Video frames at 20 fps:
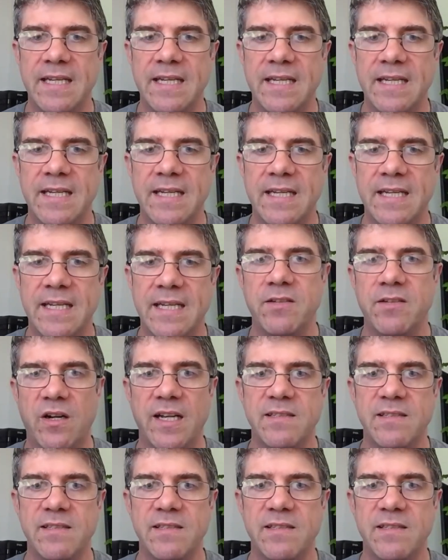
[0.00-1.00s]
a try.
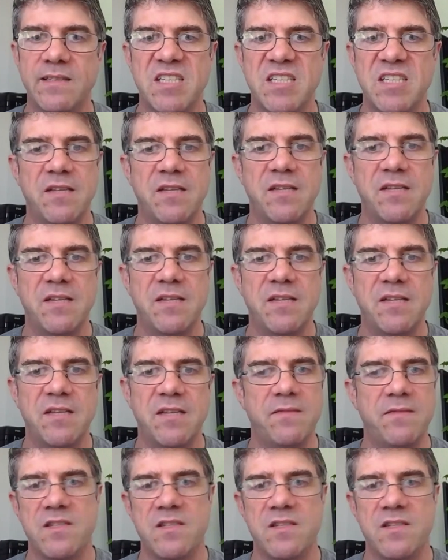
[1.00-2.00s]
If it's not for you,
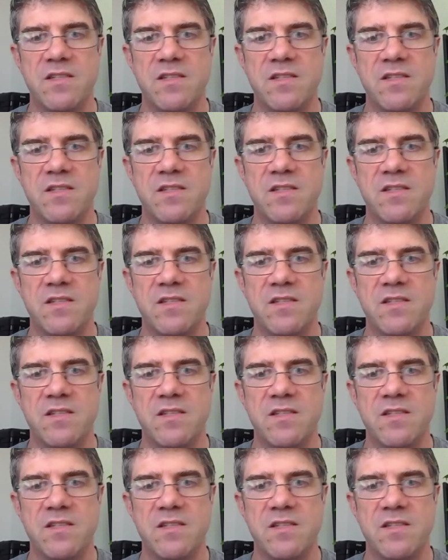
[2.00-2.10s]
fine.